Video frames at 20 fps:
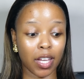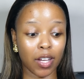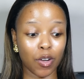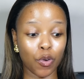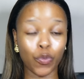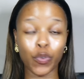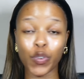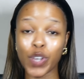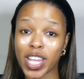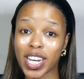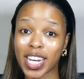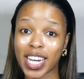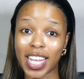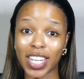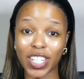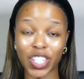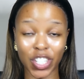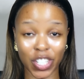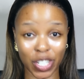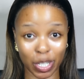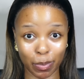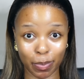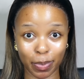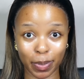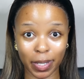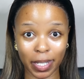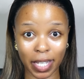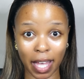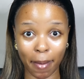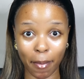ufuna a relationship,
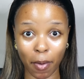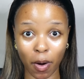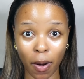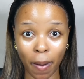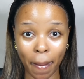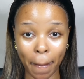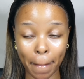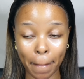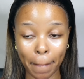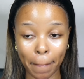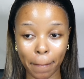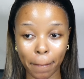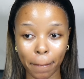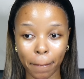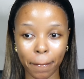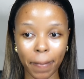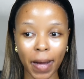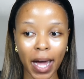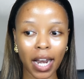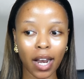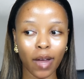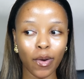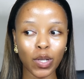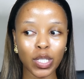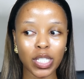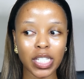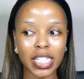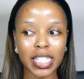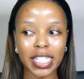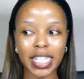yeah, but I
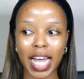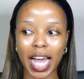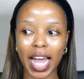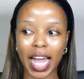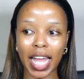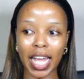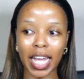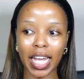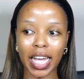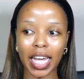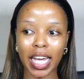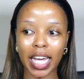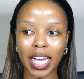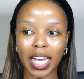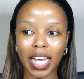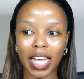was just like,